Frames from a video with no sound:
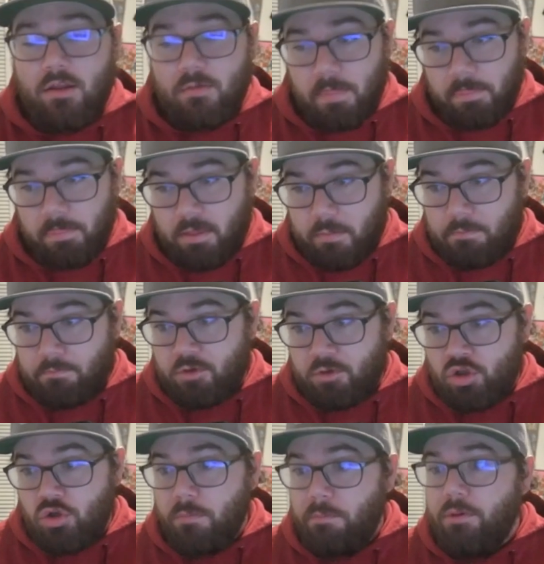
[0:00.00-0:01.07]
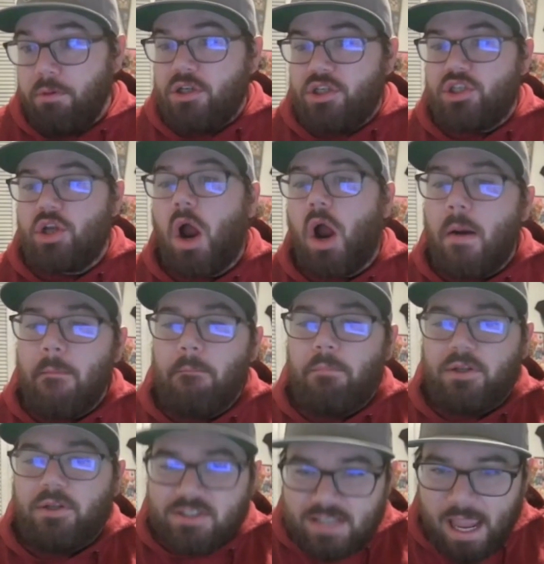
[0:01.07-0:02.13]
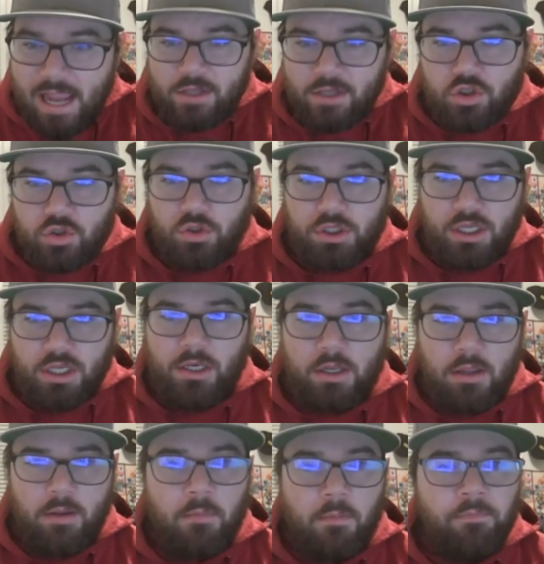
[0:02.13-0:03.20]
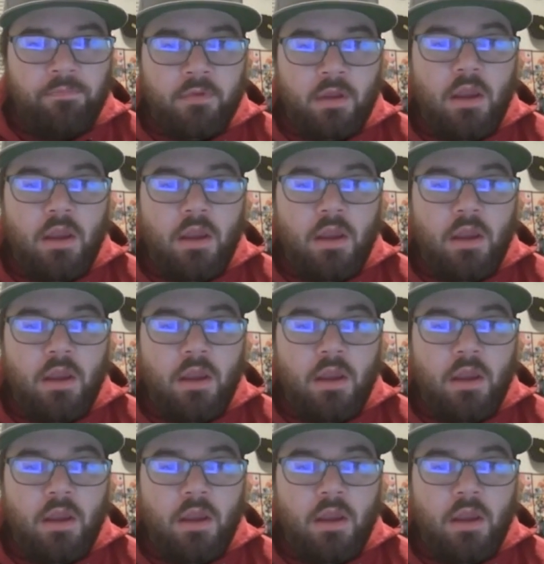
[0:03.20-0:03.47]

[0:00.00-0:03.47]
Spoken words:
the superstar potential in him,